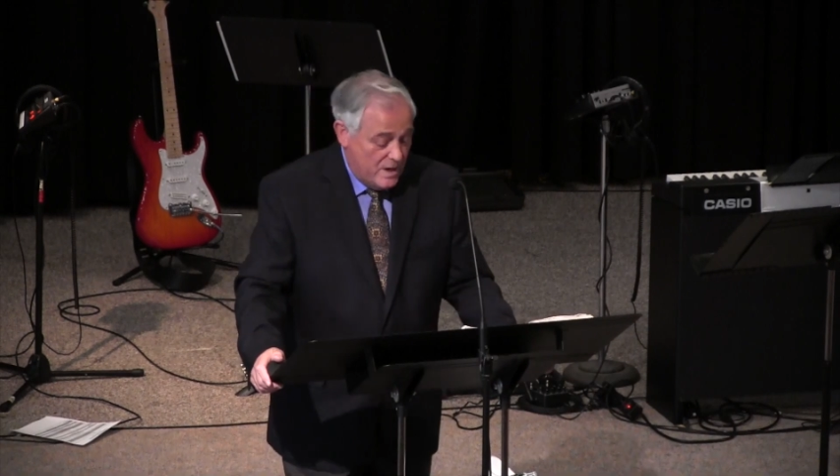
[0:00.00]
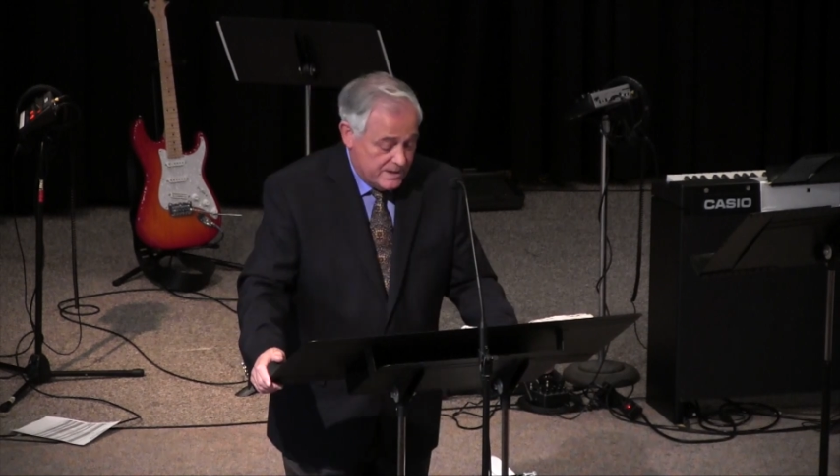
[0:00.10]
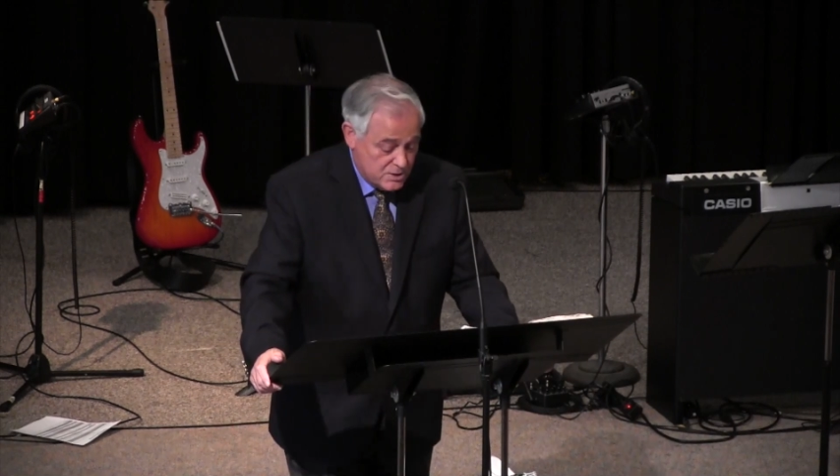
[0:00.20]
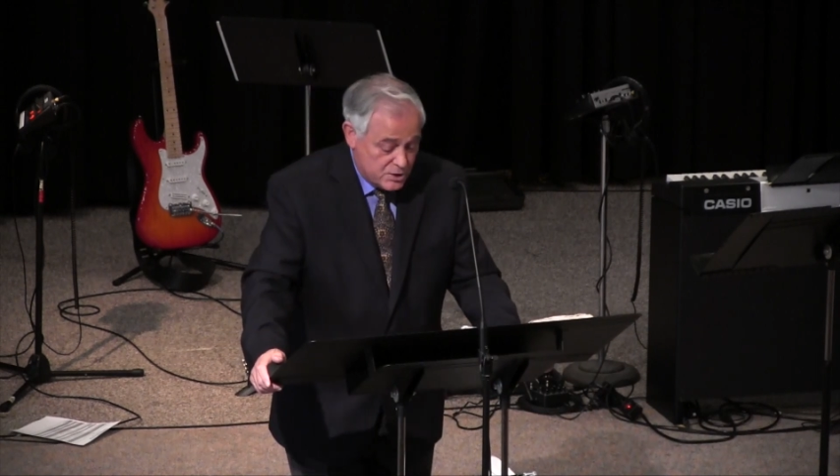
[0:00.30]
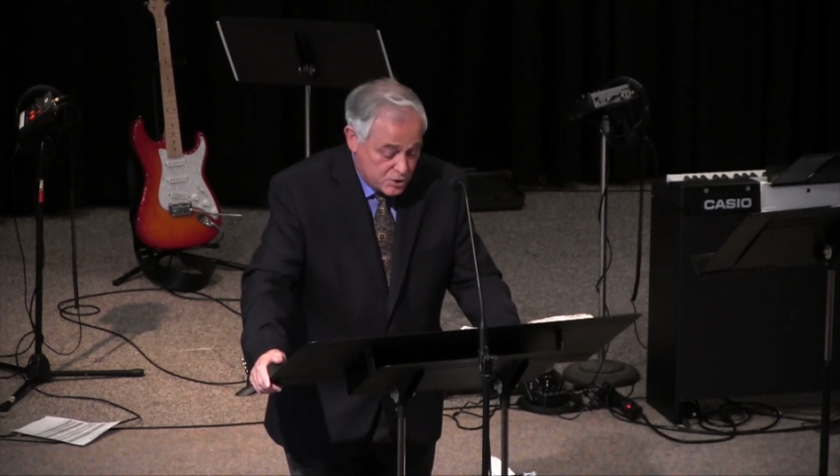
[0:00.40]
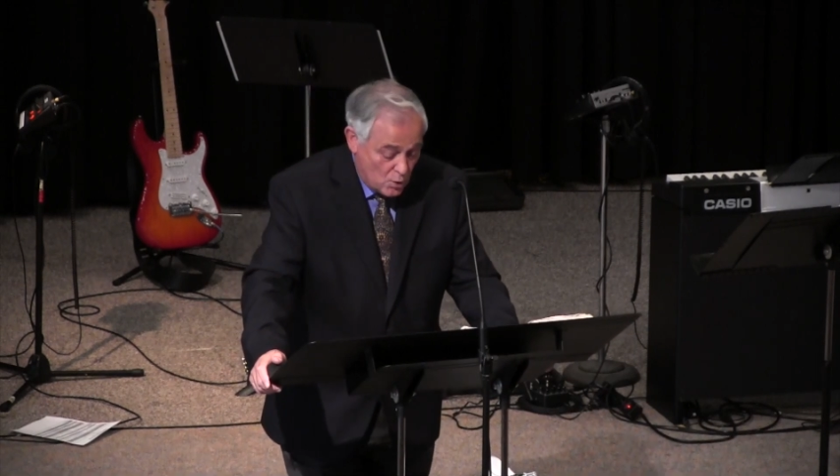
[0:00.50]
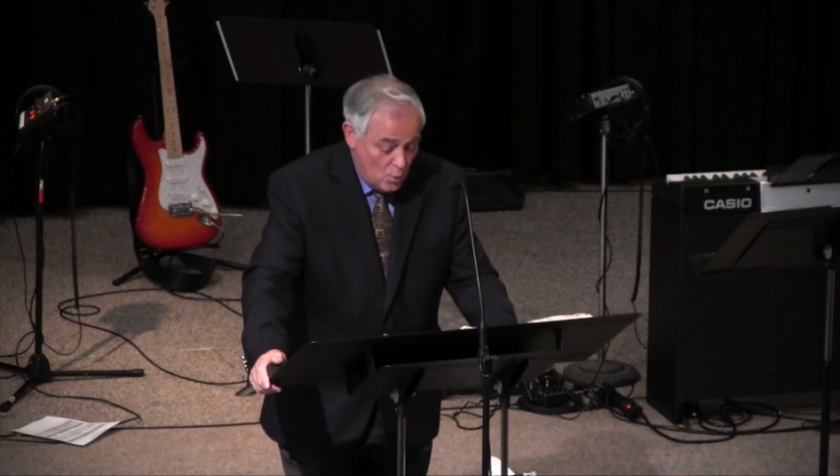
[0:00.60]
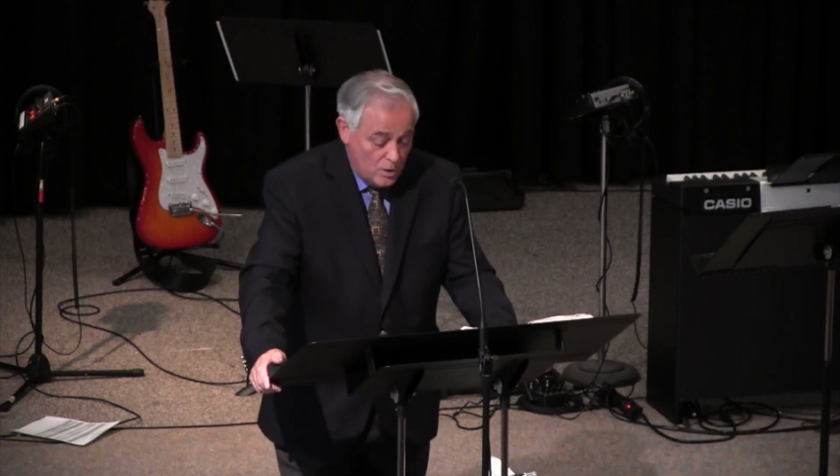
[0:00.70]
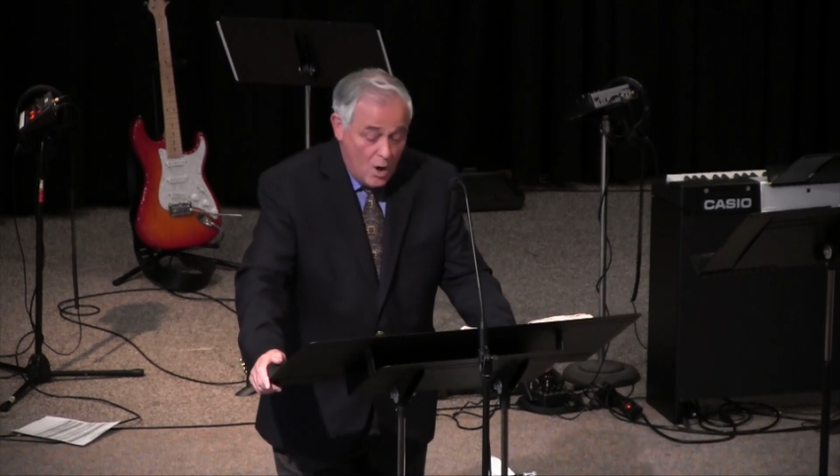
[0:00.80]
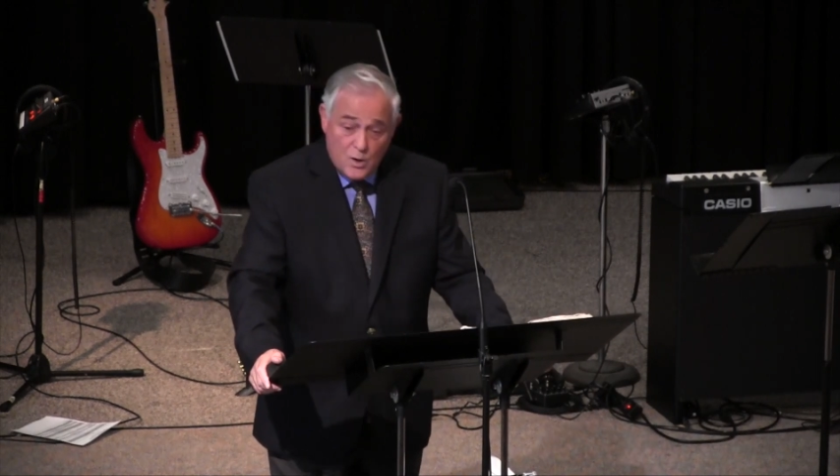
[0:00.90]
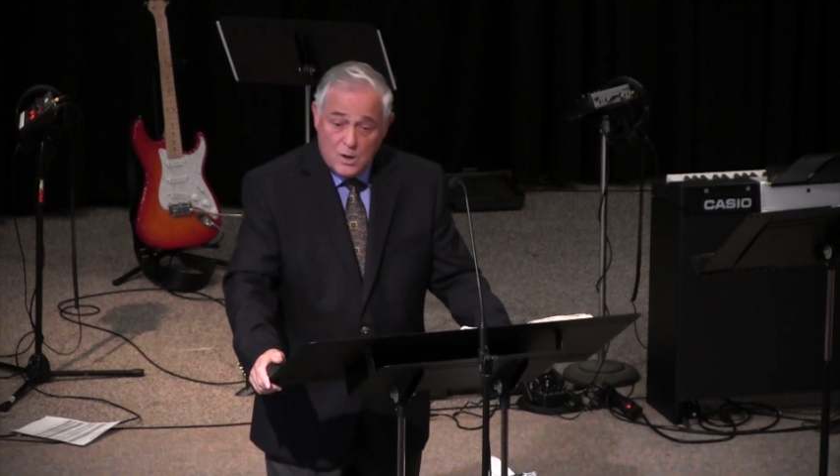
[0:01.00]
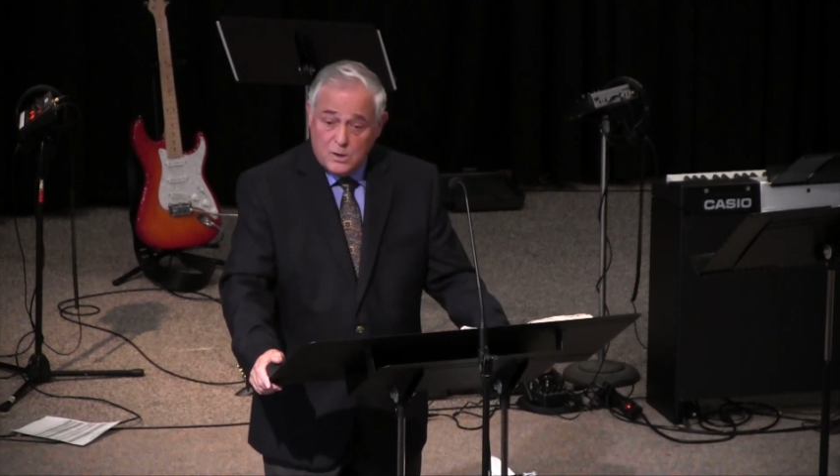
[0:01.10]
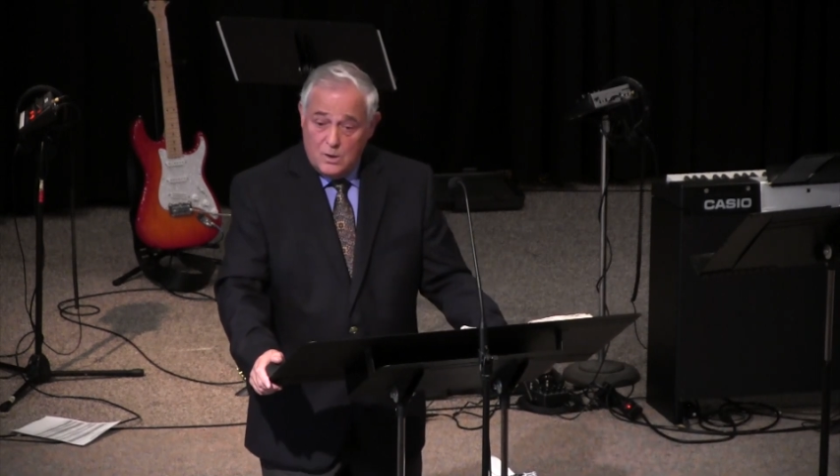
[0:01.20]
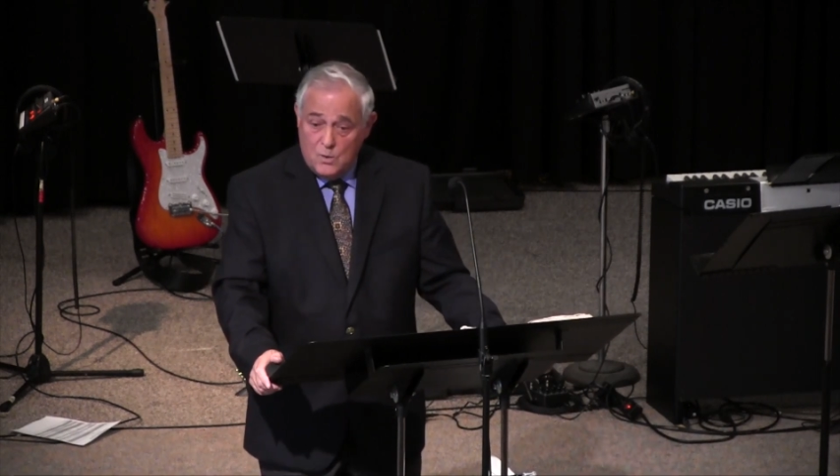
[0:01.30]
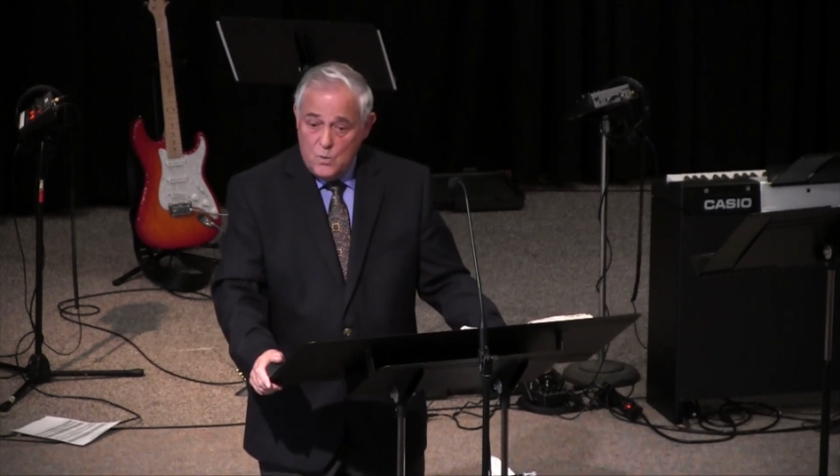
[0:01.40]
written so long
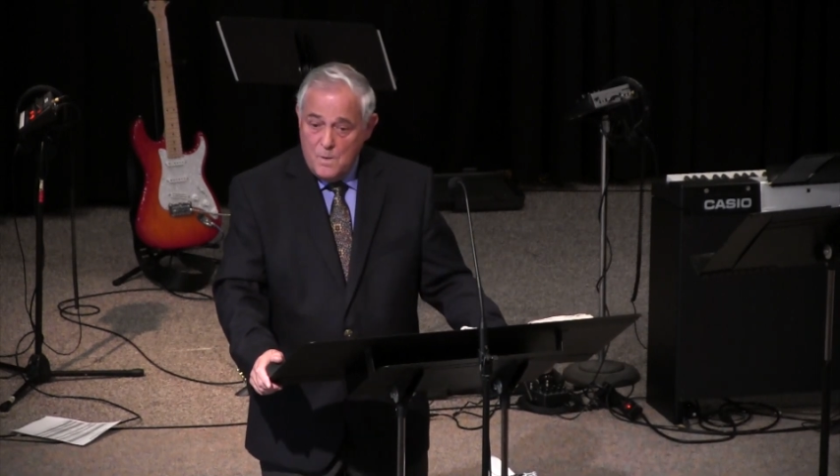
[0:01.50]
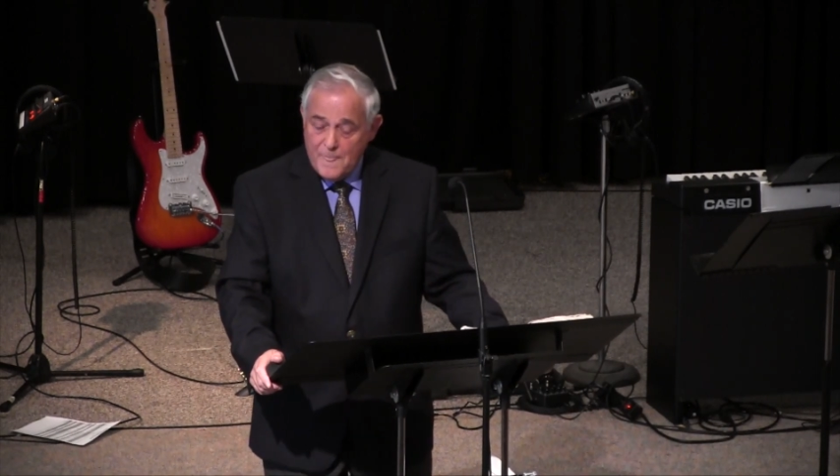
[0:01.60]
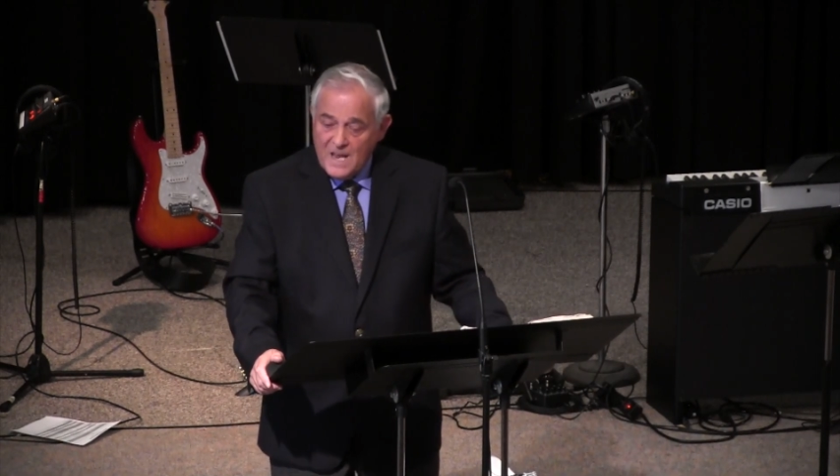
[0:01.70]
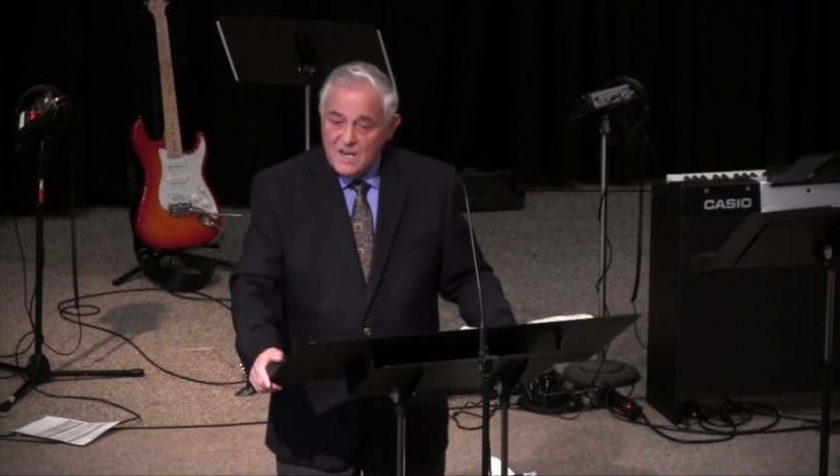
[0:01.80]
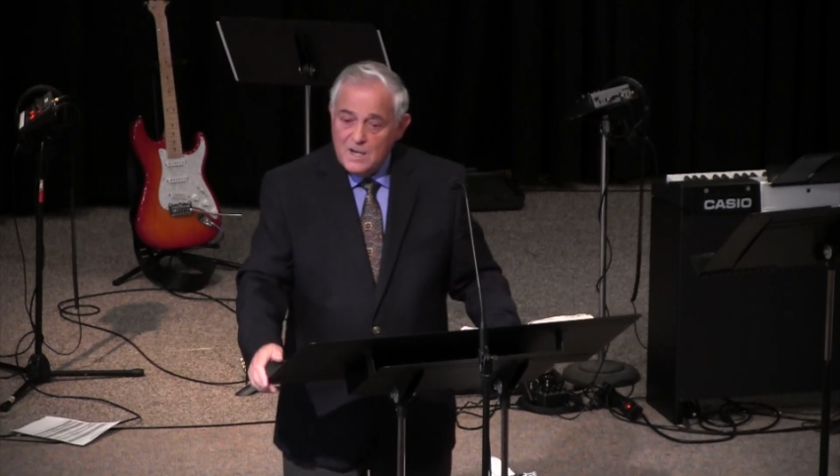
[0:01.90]
ago